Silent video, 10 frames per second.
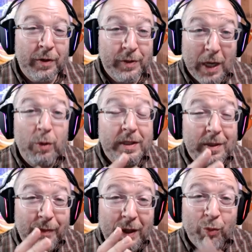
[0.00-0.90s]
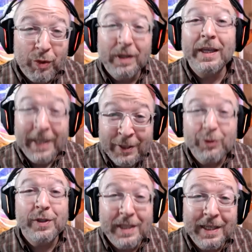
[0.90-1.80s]
there's always something really
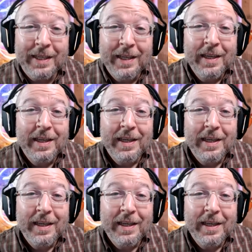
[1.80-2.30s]
interesting